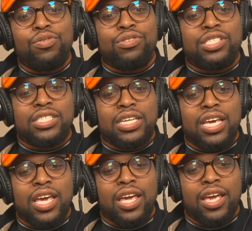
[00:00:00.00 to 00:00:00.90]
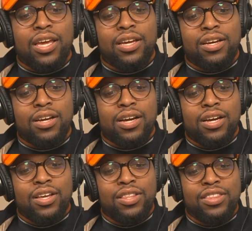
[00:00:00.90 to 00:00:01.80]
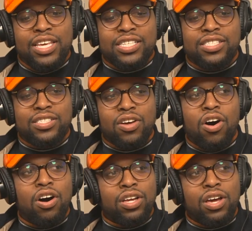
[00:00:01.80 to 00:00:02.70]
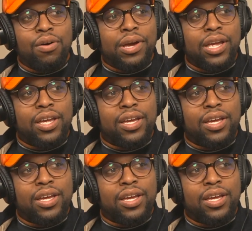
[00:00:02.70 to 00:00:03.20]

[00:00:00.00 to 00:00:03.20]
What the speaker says: see this all going?